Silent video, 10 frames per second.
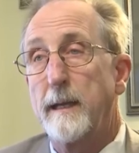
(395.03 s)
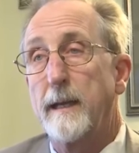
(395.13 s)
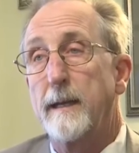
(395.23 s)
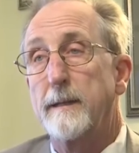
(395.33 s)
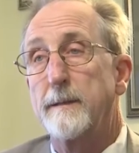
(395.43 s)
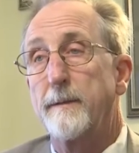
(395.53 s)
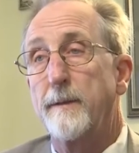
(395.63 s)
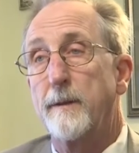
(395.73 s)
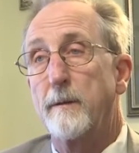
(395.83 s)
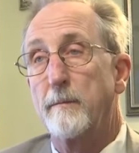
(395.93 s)
and
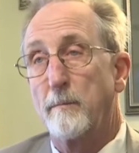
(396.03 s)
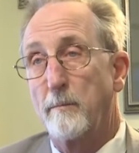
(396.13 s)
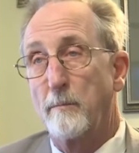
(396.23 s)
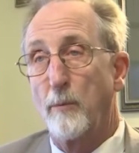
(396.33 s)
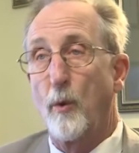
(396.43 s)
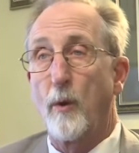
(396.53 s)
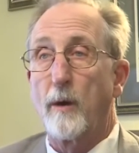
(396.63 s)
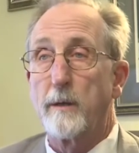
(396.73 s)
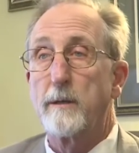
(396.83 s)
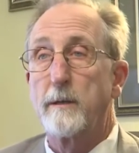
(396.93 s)
the
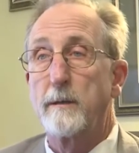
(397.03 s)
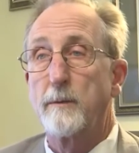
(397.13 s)
board